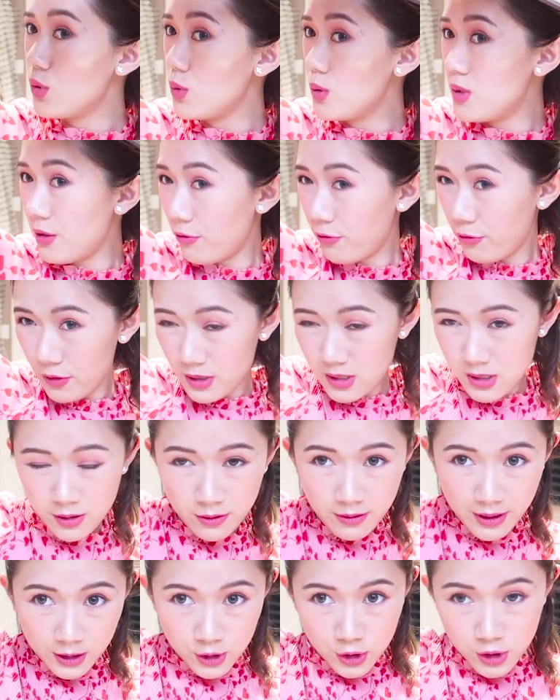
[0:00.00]
do different
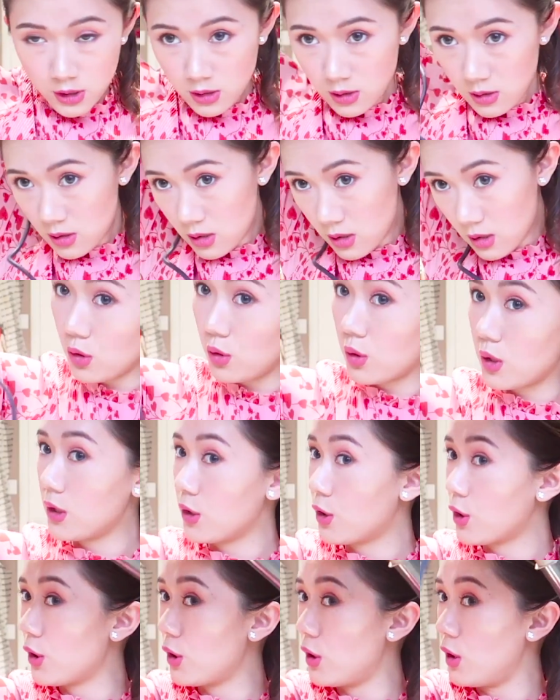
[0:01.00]
directions. You can
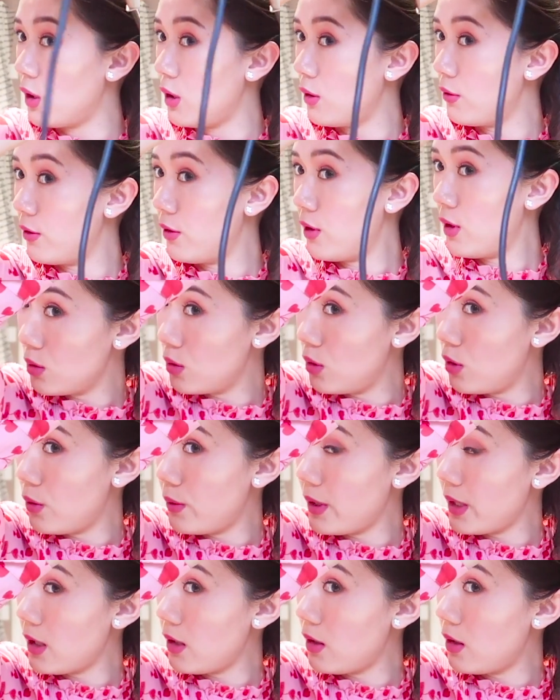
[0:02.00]
curl
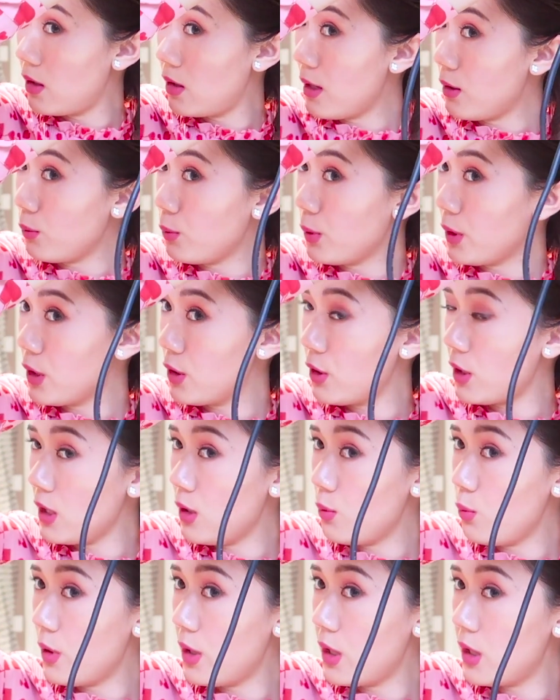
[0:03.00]
going upward or
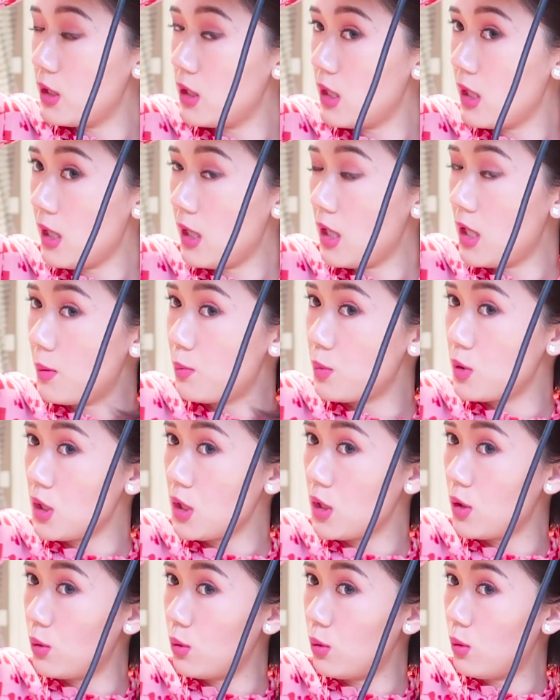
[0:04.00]
inward, up to
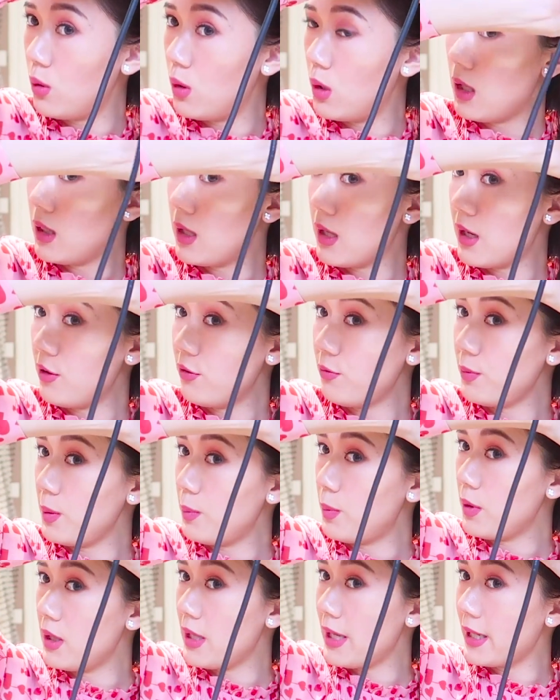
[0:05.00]
you. A lot of people